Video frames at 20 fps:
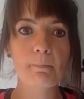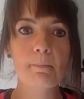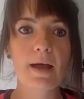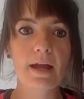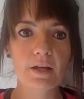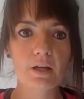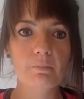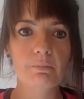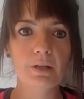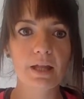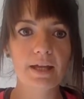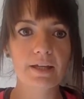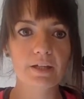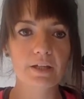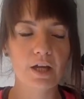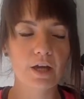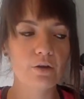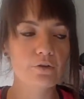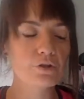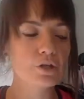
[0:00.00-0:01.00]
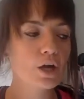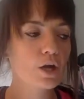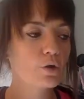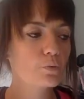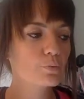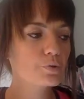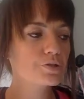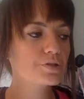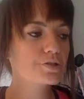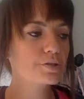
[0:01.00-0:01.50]
my upline coach
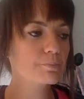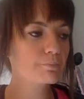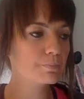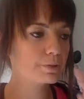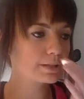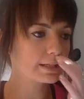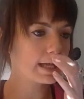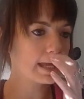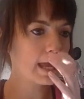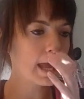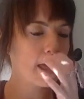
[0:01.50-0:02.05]
was somebody